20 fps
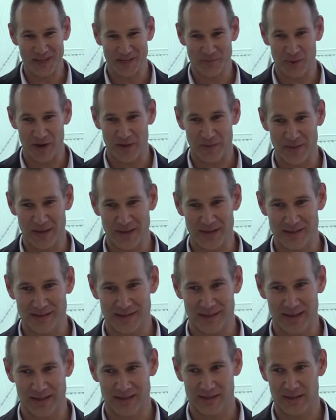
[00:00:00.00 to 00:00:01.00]
this, but I think it
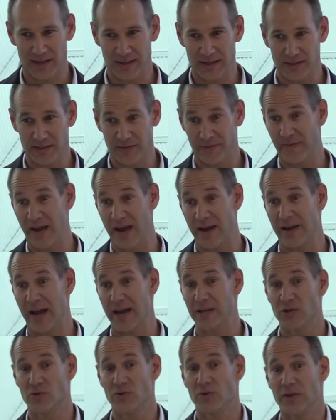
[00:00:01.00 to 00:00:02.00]
sets, I guess, the
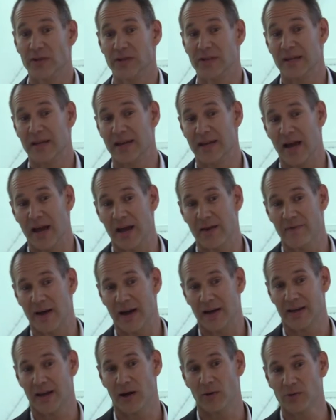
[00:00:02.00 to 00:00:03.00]
foundation or the DNA of
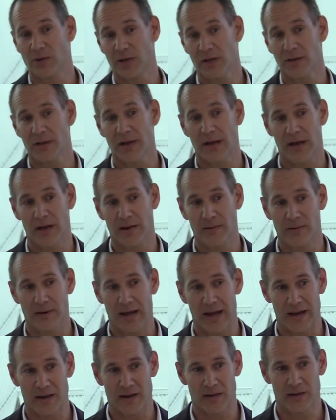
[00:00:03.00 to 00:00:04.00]
our culture
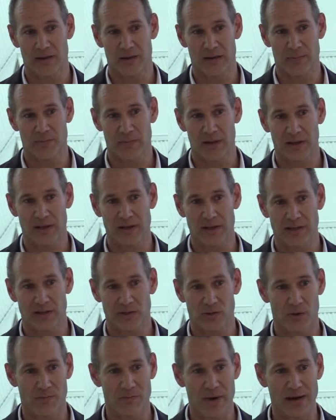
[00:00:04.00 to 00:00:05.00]
and the ability to
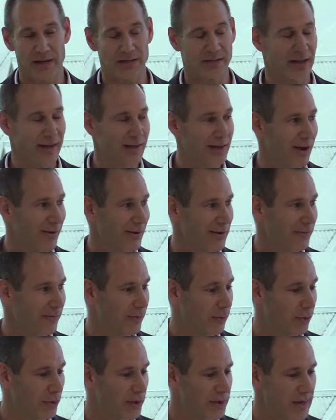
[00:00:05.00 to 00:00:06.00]
sort of manage that going
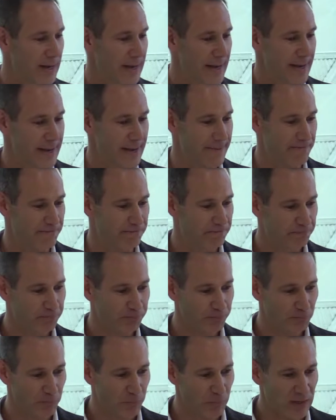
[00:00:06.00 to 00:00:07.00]
forward.
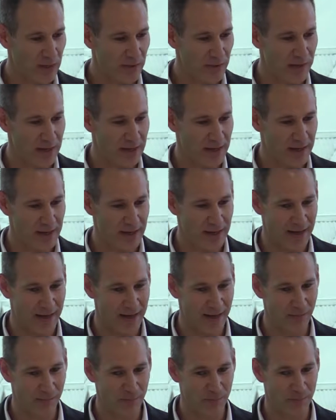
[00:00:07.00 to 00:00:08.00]

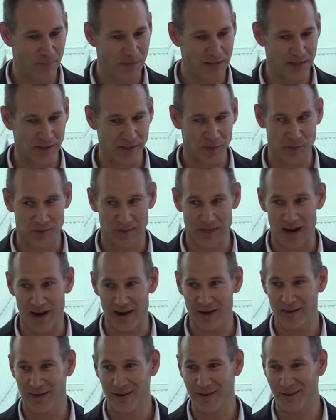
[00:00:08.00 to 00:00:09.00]
The business was
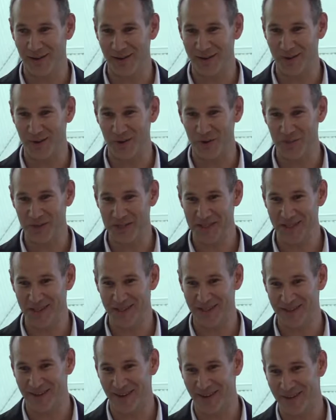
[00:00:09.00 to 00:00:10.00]
started, like a lot of
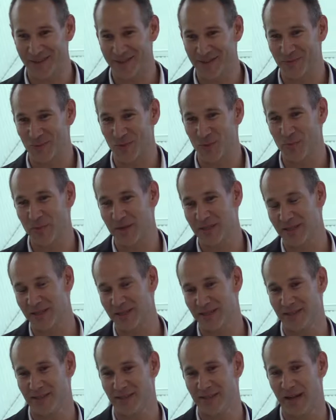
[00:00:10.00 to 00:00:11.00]
businesses, a lot of small
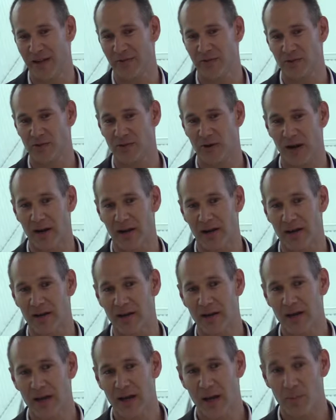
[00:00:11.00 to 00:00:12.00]
businesses in South Australia,
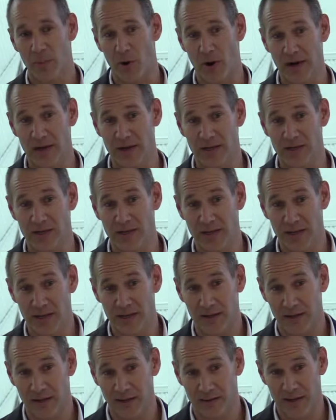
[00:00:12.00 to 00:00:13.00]
by an
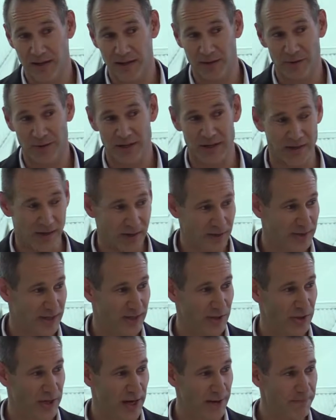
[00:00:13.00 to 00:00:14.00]
engineer tinkering in a
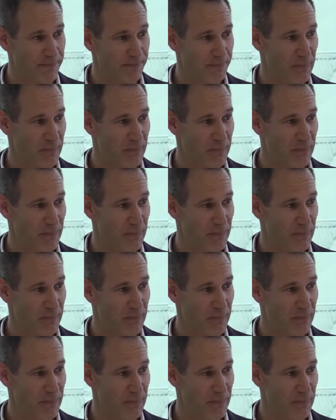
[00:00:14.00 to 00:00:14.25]
tin shed.